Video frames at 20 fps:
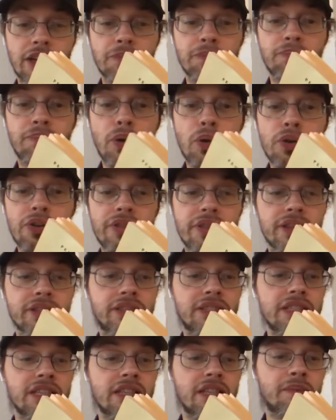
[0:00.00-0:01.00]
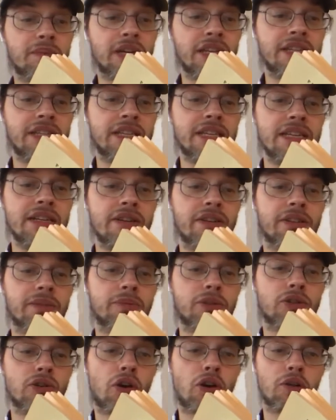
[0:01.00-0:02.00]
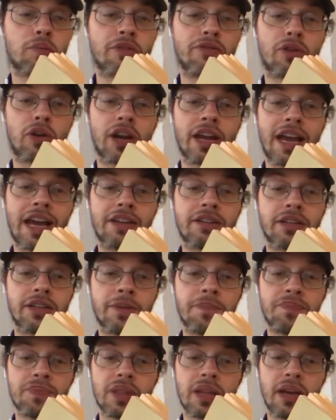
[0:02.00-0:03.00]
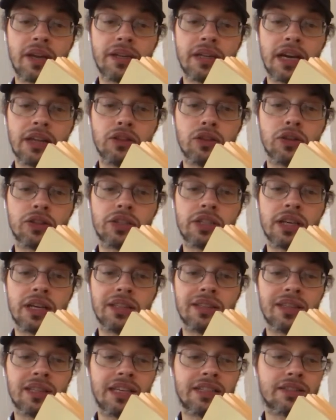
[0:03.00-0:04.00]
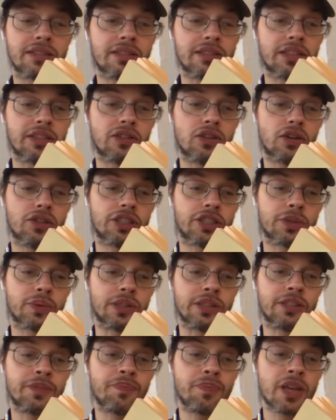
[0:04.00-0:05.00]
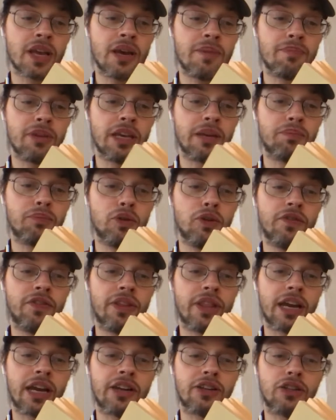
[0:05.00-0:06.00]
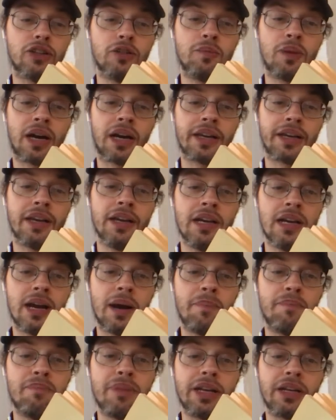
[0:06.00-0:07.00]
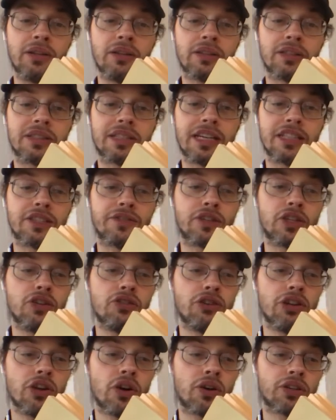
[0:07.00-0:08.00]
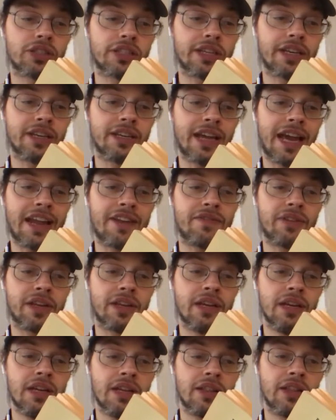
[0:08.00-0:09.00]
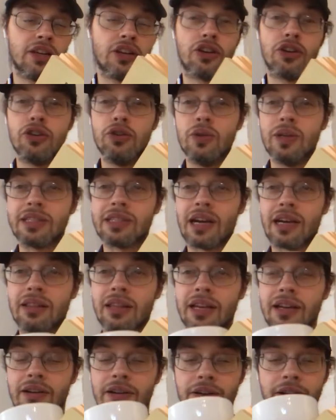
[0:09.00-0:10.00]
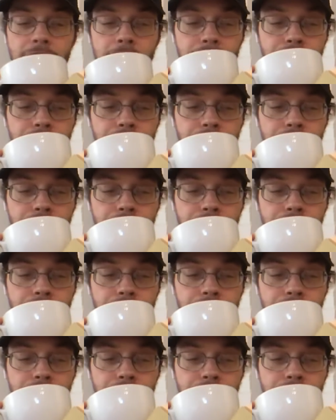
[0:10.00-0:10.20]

both see them and hear them talk before I entered, and I looked and listened in consequence, being moved thereto by a mingled sense of curiosity and envy that grew as I lingered.